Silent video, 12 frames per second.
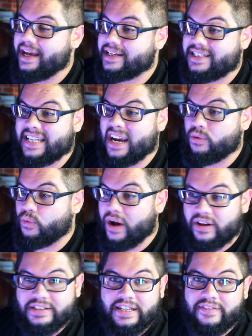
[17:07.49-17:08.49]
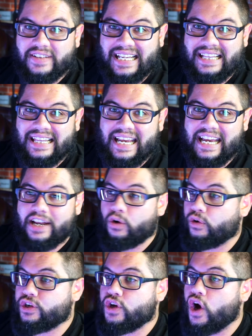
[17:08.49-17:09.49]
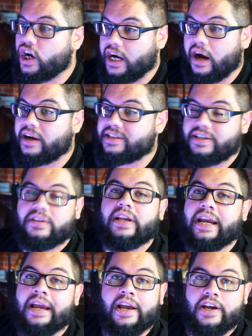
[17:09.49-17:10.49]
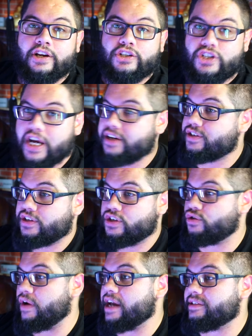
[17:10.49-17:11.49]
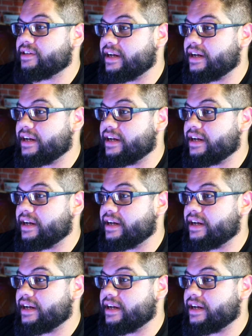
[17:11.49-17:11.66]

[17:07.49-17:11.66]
stay relatively lean, or constantly chase the shreds.